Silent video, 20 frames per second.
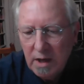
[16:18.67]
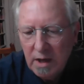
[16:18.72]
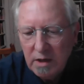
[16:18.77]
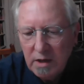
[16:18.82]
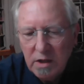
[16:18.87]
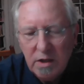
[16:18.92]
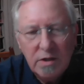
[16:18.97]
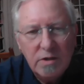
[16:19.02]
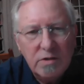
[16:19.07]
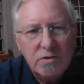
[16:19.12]

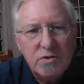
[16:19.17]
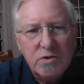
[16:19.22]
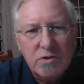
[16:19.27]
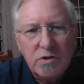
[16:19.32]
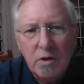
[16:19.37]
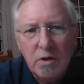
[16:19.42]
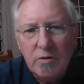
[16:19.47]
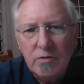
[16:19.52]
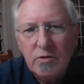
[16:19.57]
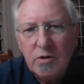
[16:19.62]
and
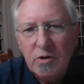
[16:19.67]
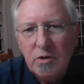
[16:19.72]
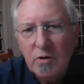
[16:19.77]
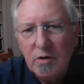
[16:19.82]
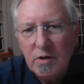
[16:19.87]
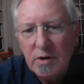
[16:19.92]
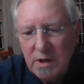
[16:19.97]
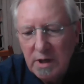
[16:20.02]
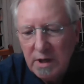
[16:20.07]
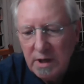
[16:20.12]
insult to
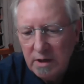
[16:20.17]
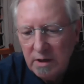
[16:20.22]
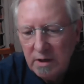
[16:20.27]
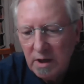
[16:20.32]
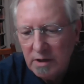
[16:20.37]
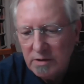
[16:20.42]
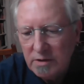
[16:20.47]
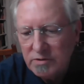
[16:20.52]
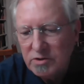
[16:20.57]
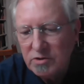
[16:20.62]
your
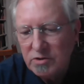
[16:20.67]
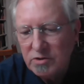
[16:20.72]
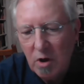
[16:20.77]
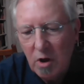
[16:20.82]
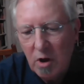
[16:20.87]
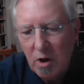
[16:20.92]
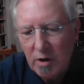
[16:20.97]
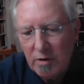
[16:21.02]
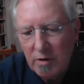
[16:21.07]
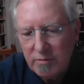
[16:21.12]
canine
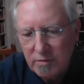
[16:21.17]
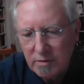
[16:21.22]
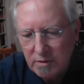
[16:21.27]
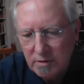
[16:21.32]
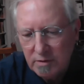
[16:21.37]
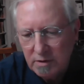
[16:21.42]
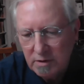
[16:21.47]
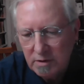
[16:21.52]
sloth.